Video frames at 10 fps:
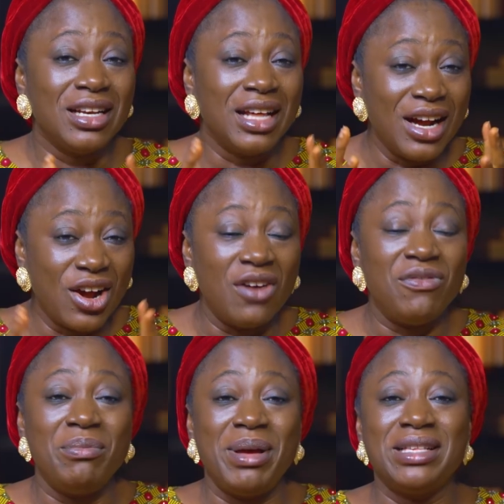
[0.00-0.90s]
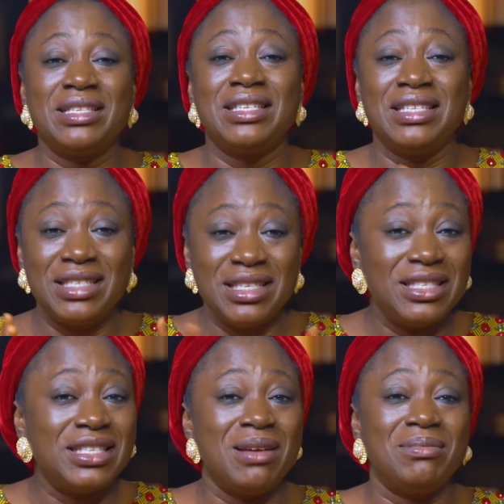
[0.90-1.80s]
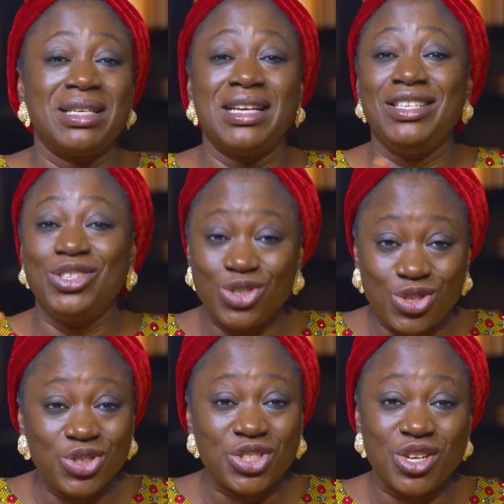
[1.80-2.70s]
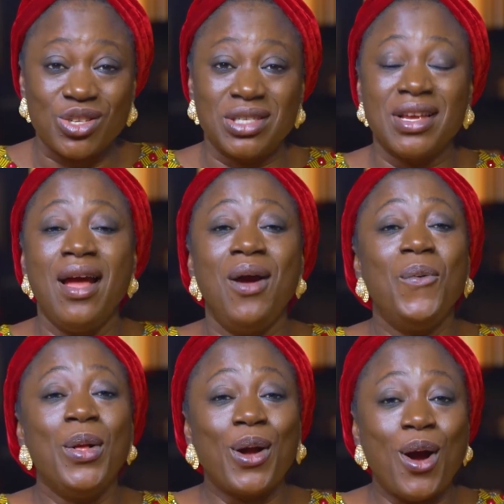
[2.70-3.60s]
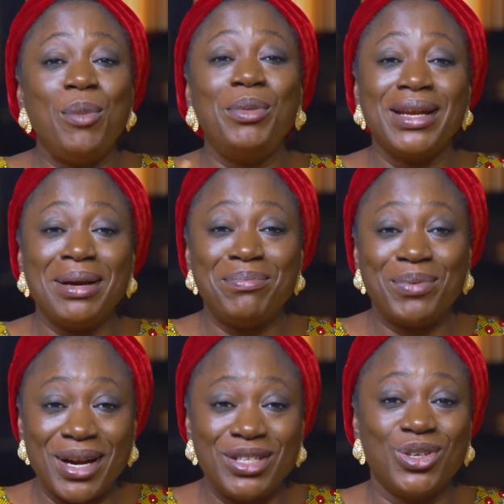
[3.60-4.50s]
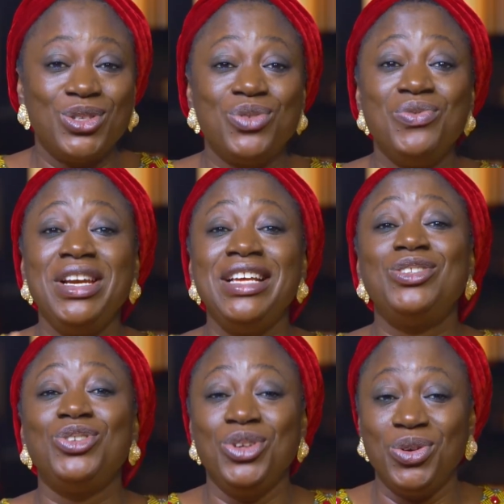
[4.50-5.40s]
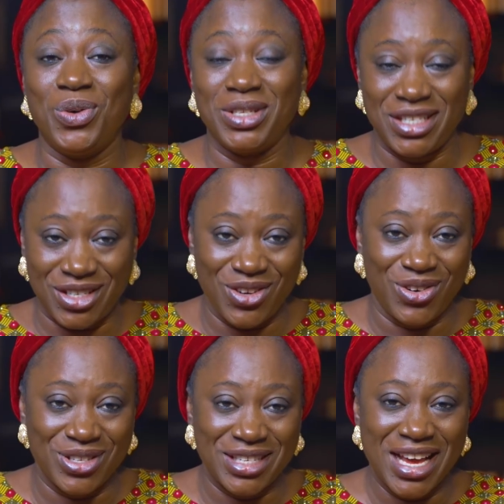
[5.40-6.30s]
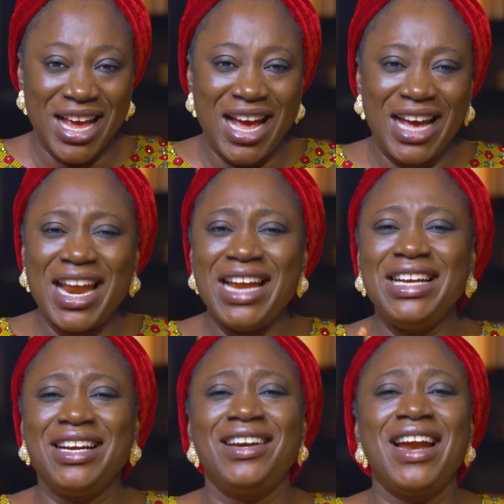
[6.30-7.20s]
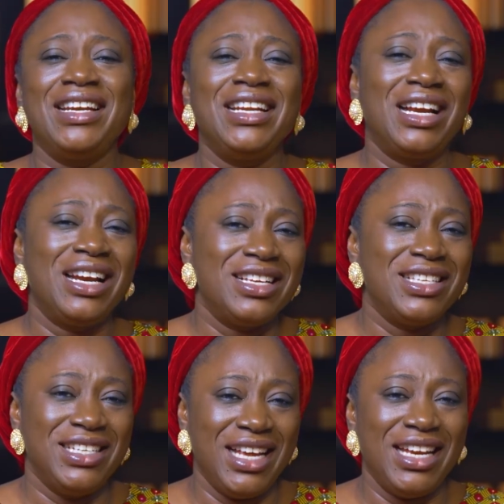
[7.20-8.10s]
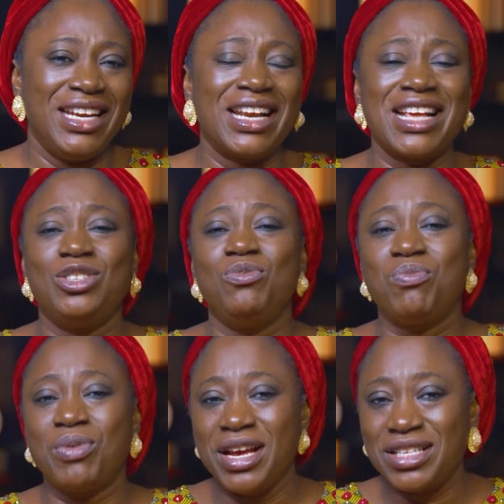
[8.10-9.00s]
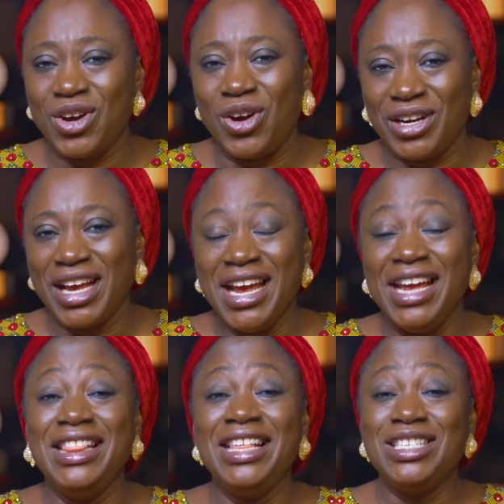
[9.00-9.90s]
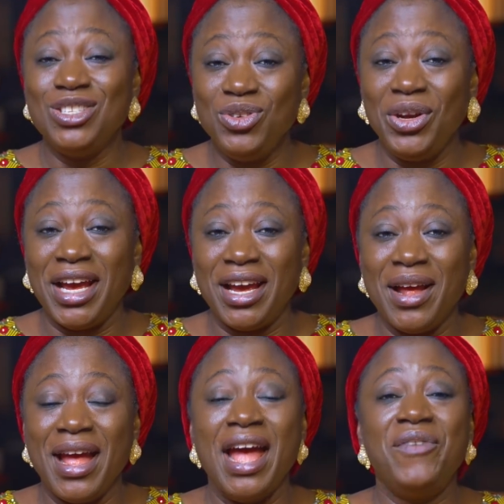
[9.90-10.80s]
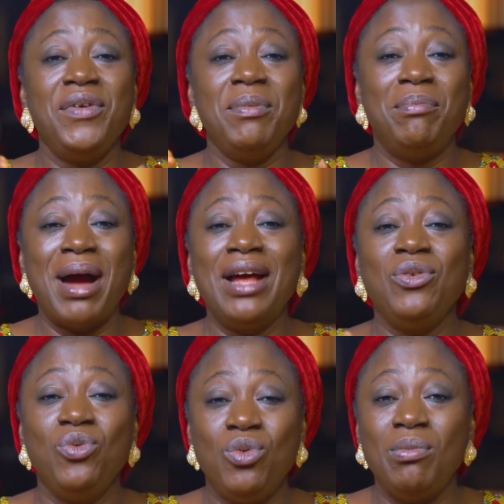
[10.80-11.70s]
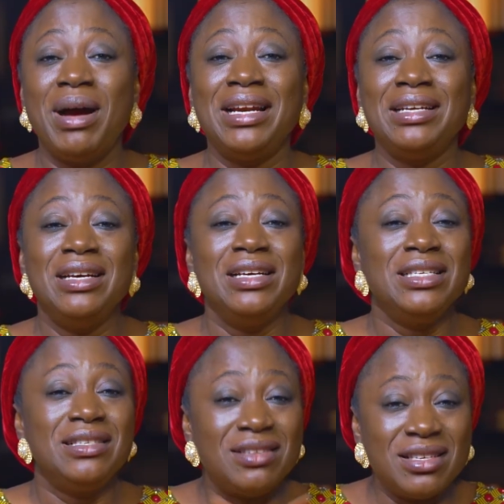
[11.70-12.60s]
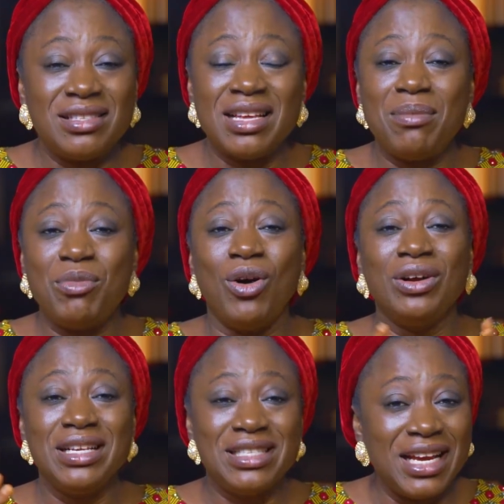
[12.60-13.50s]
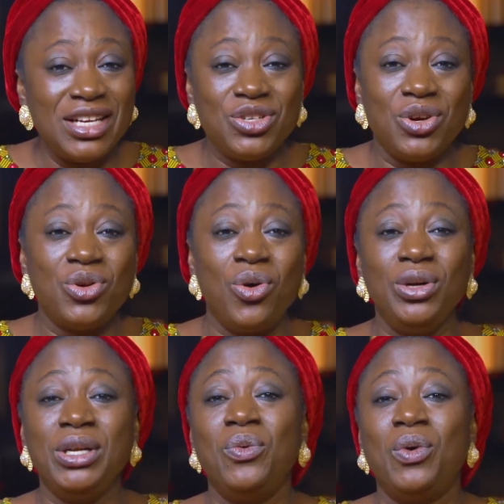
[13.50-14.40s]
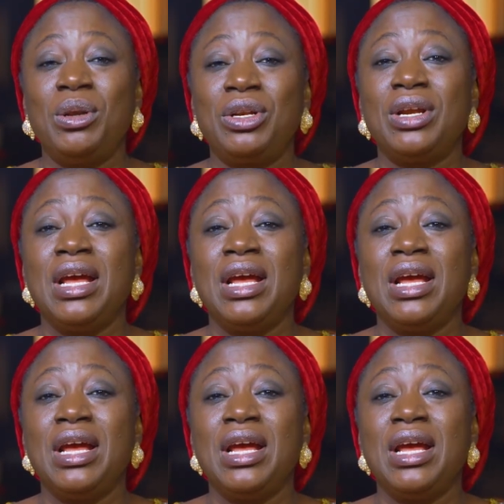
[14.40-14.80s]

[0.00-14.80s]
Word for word: the governments, the systems, and institutions will come under pressure to release to you what is yours. And I decree and declare today that as you praise God in this new year, every man, woman, system, organization holding what